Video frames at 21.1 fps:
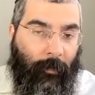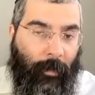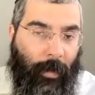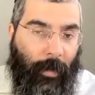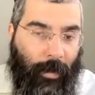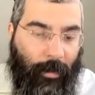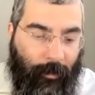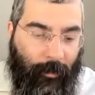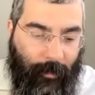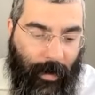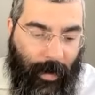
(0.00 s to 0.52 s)

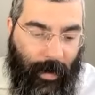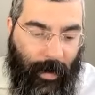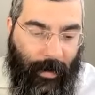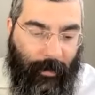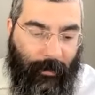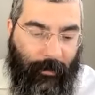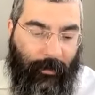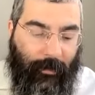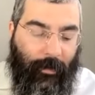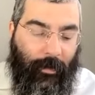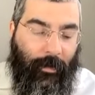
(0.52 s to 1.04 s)
by the
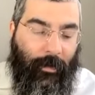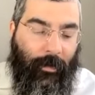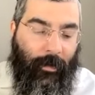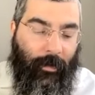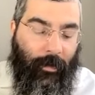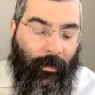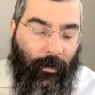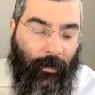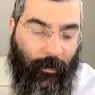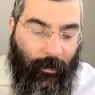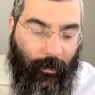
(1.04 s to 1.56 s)
mind,
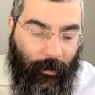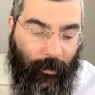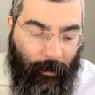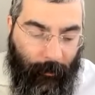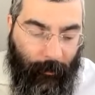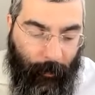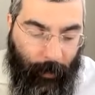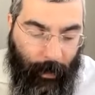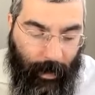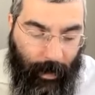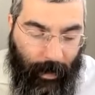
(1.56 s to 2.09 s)
the
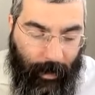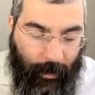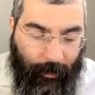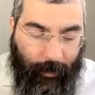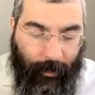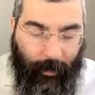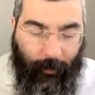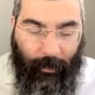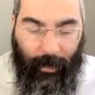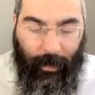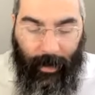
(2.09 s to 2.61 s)
pain
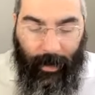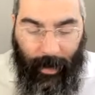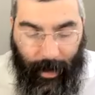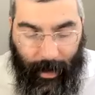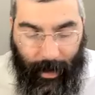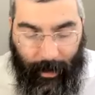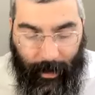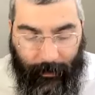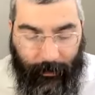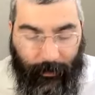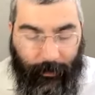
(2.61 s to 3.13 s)
of the
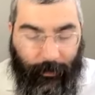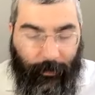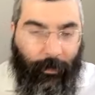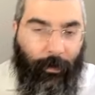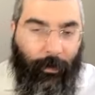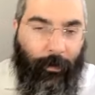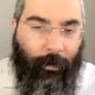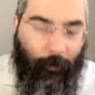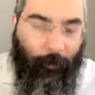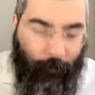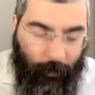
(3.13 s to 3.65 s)
hand
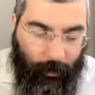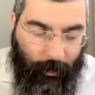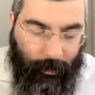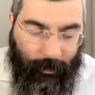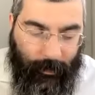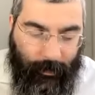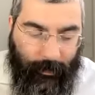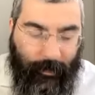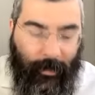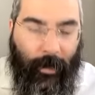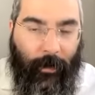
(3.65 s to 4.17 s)
or the
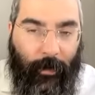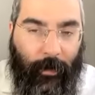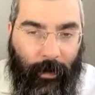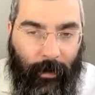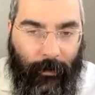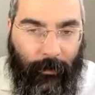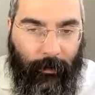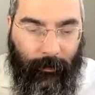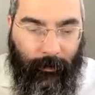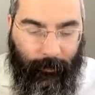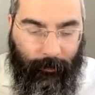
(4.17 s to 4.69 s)
foot are
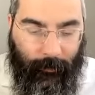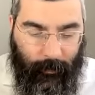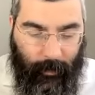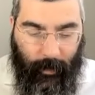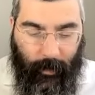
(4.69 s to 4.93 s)
equal.